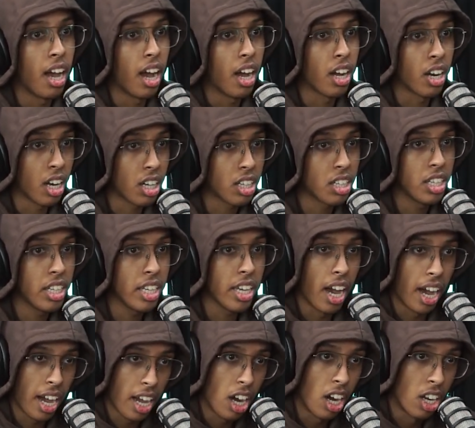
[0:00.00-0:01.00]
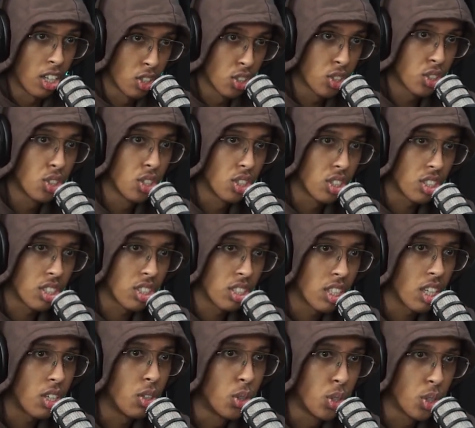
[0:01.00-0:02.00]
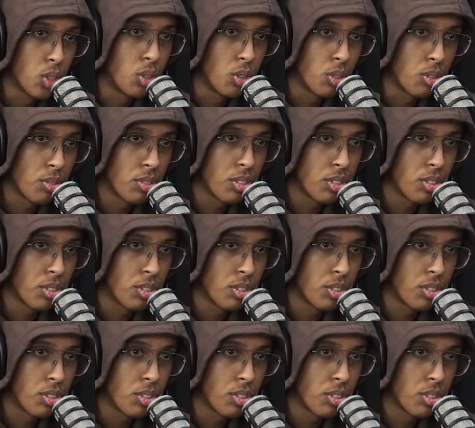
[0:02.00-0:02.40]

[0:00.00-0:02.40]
Luckily, I understood Urdu.